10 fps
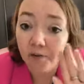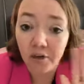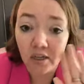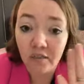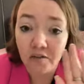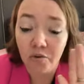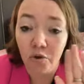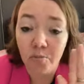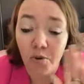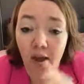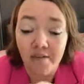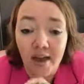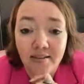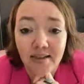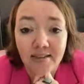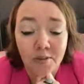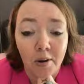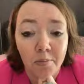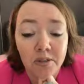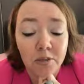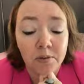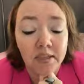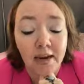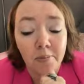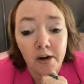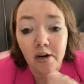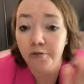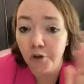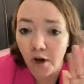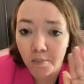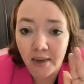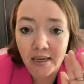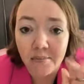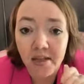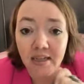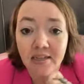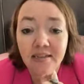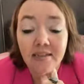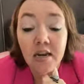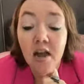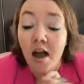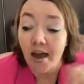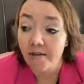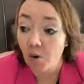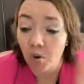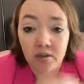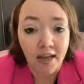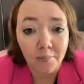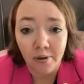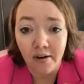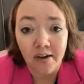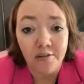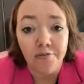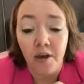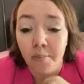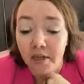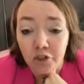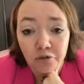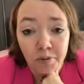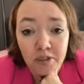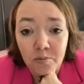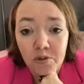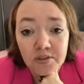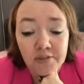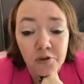If you're in this group, you have access to my printable library, or if you're on my email list, I have a whole library of a bunch of printables.